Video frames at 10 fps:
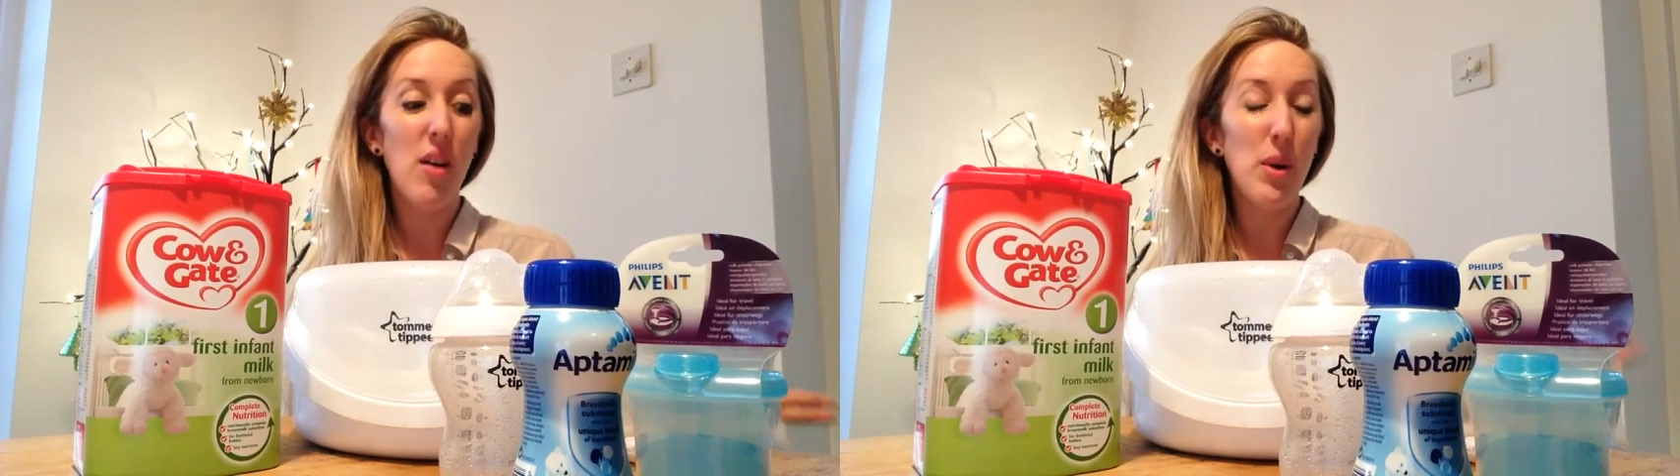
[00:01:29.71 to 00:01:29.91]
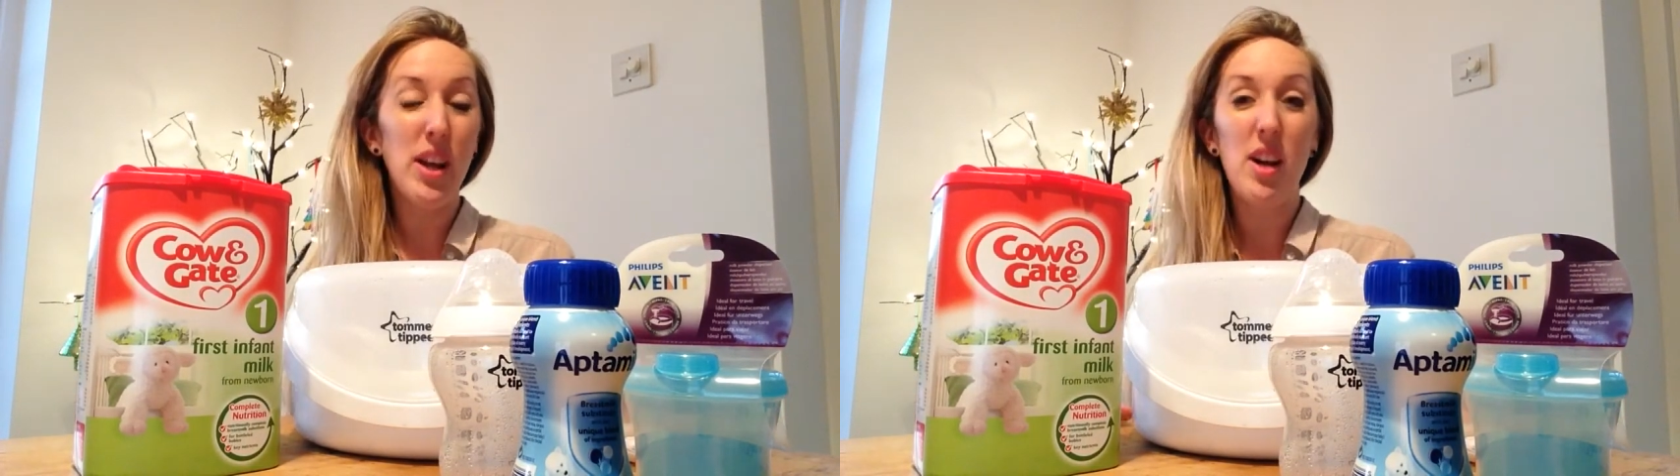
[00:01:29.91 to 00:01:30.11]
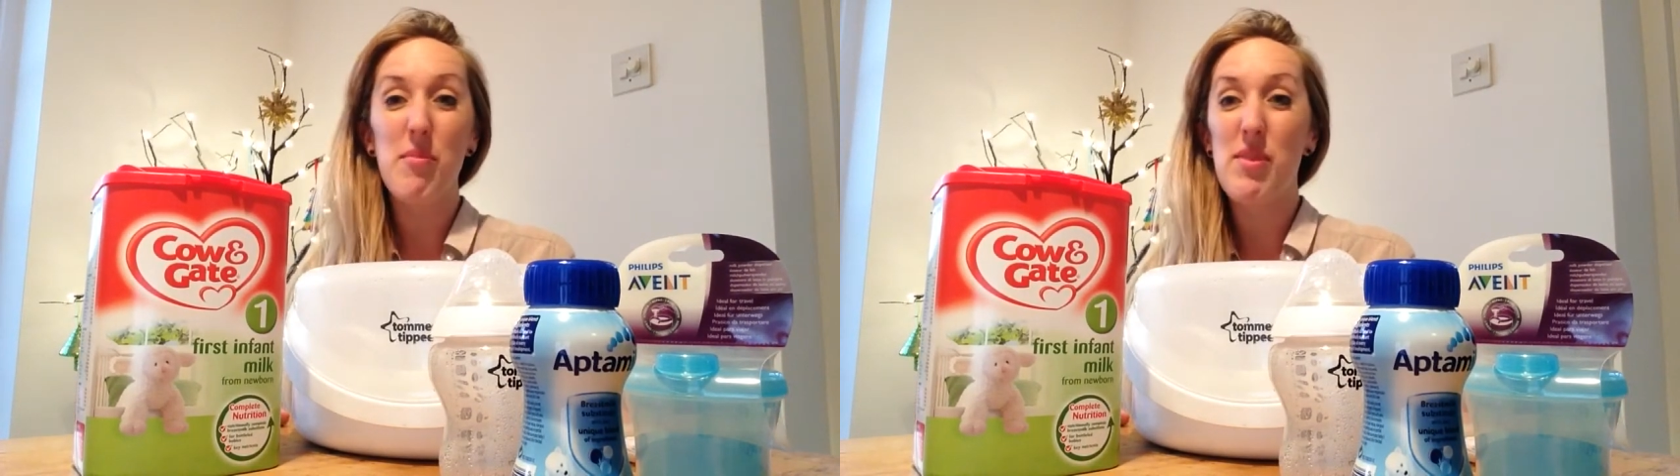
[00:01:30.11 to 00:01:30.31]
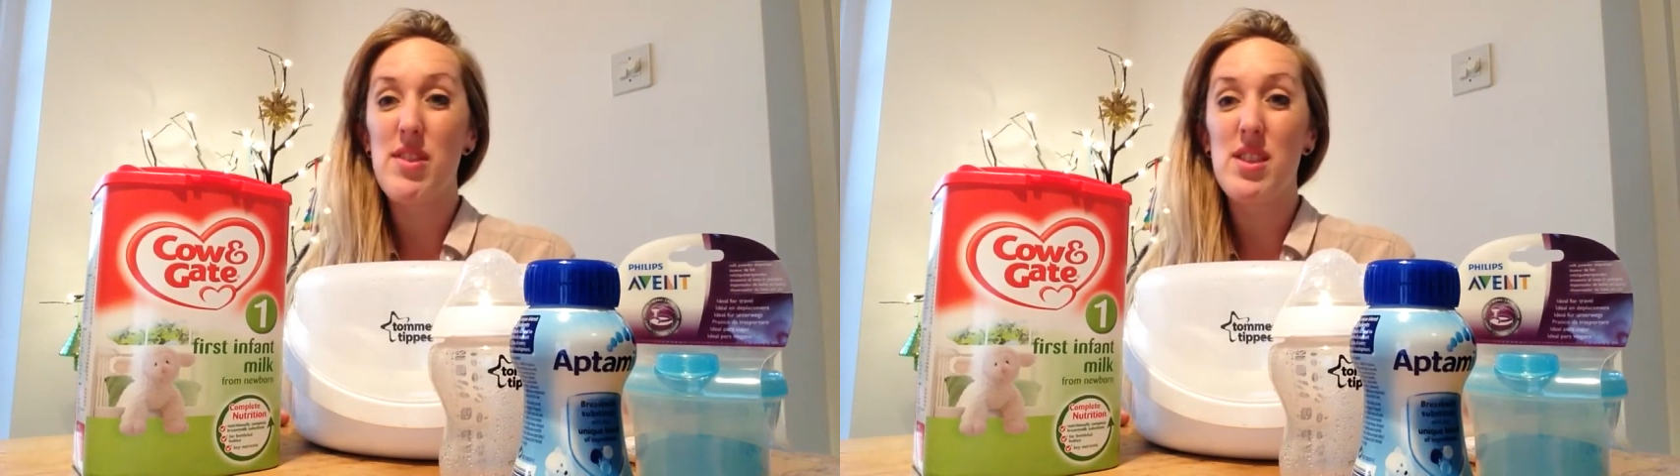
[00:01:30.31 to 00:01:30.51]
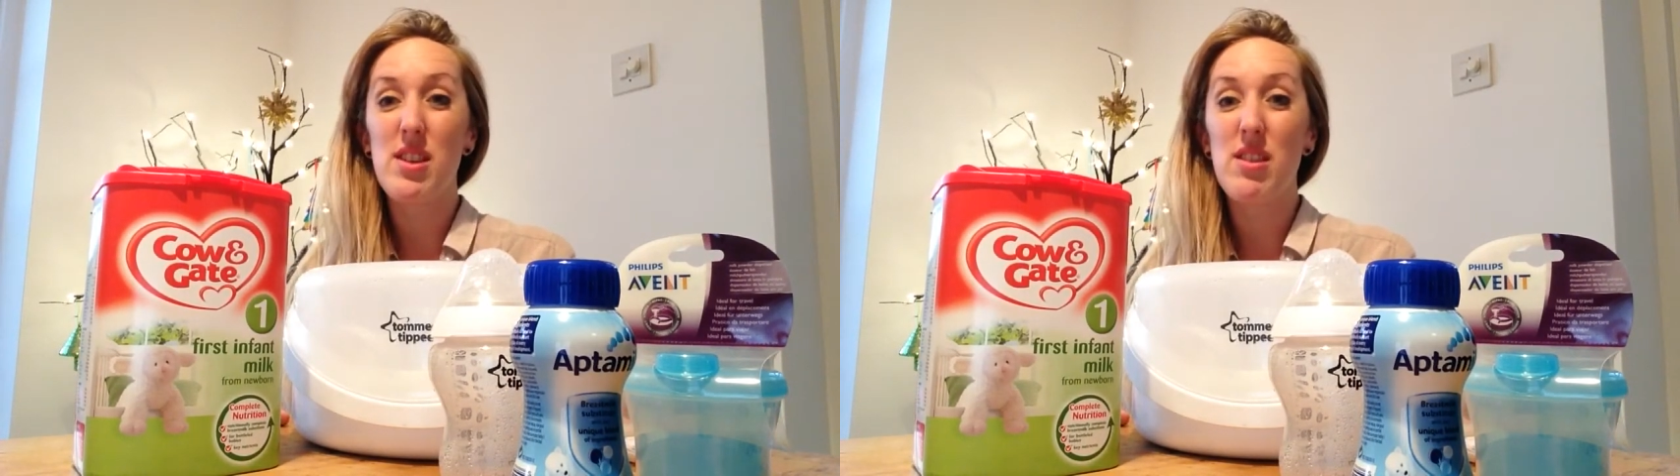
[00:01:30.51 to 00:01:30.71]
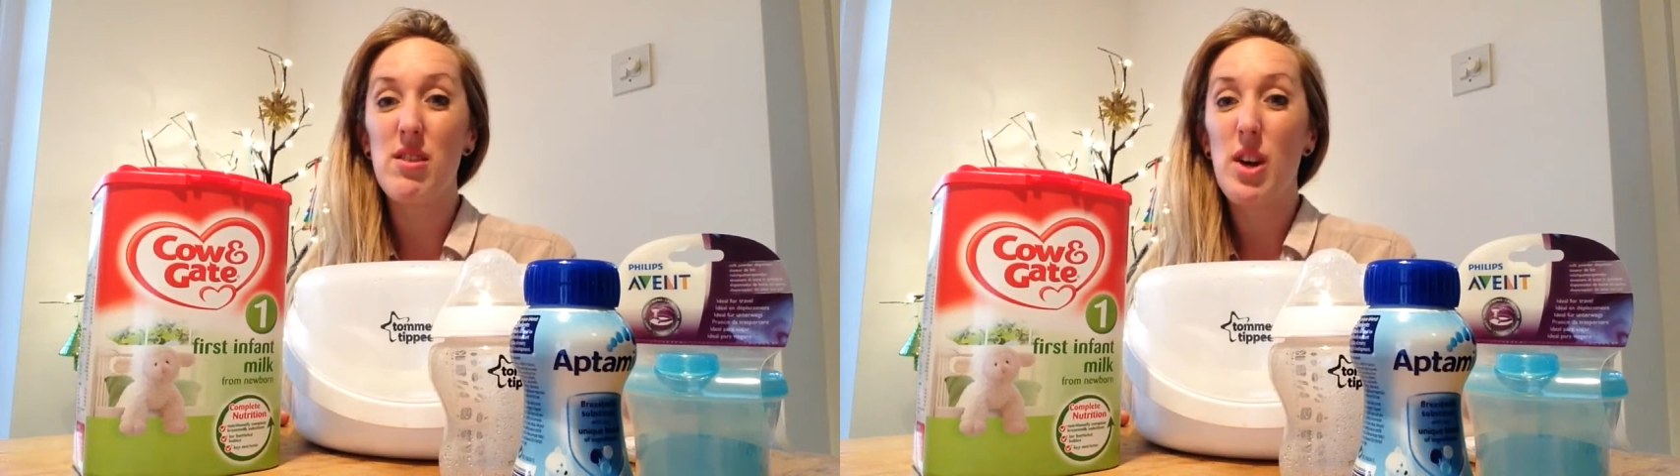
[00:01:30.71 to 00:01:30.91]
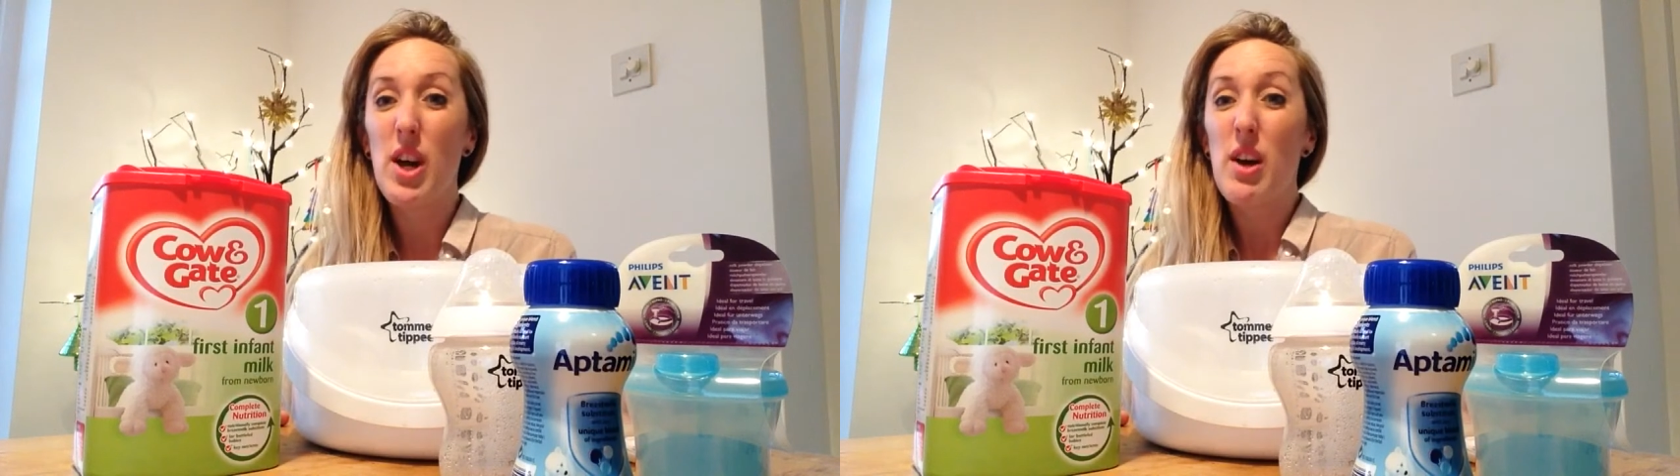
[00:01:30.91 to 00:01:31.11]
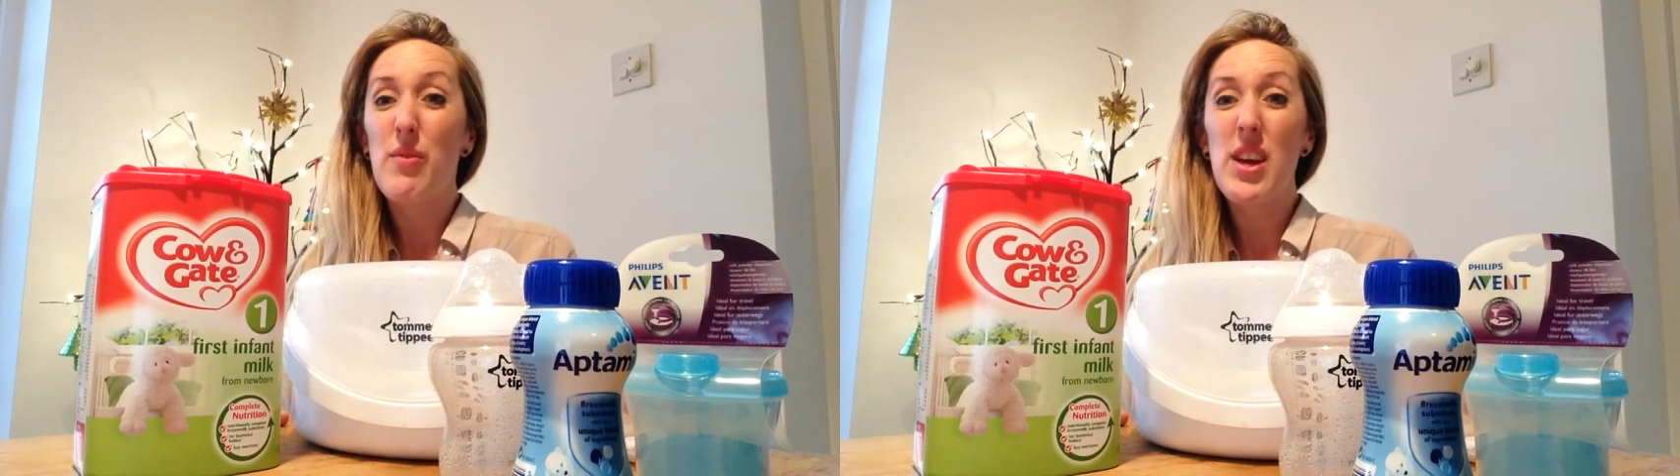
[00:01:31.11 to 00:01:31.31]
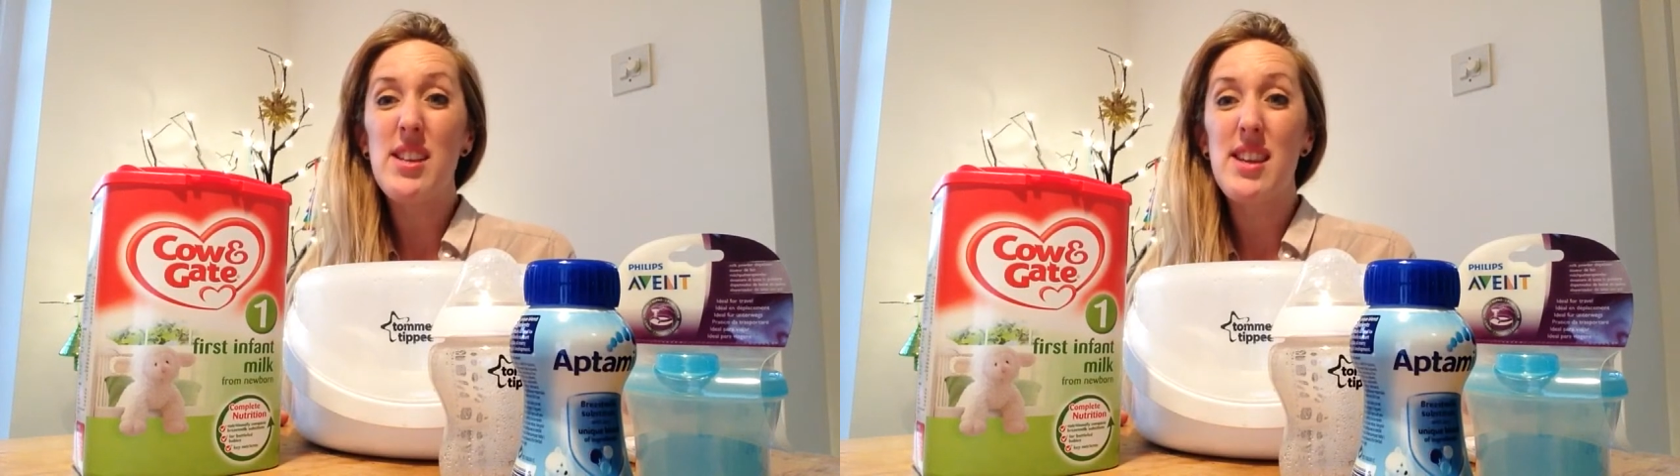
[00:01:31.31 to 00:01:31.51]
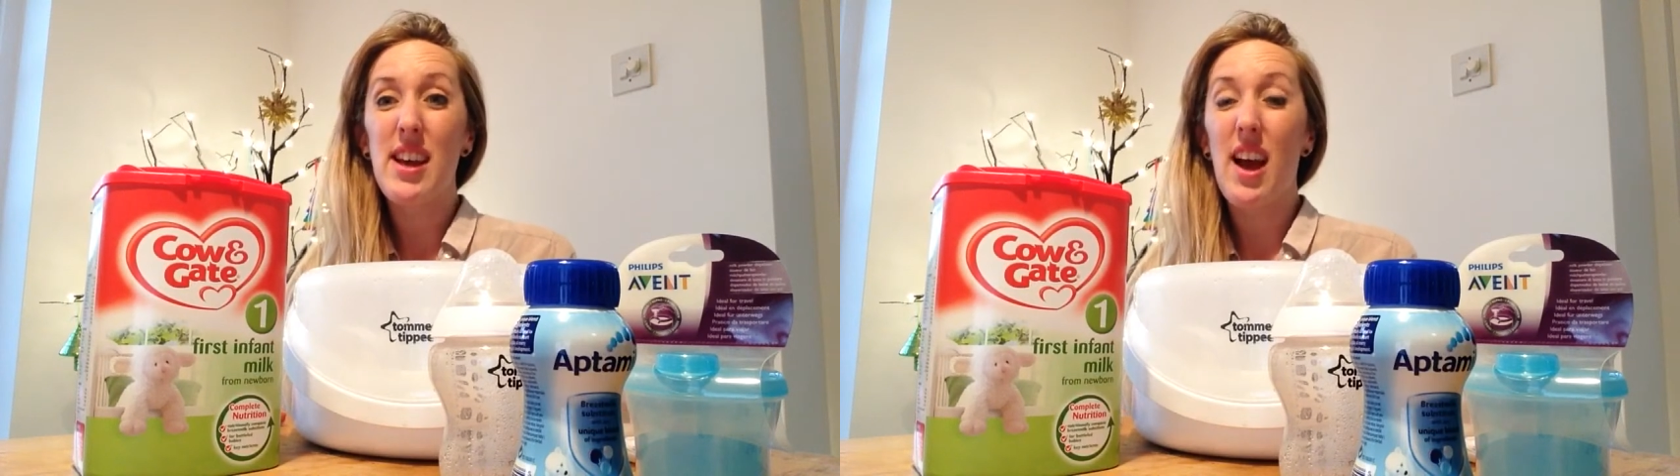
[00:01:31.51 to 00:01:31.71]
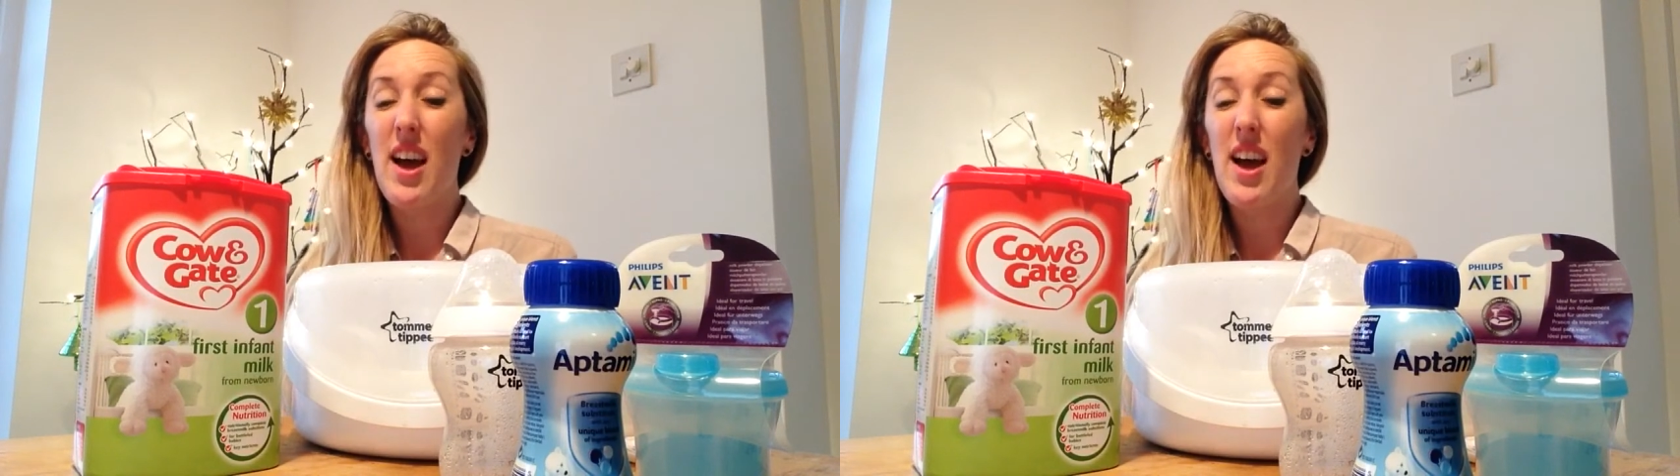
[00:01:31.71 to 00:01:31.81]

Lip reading: when it comes to feeding,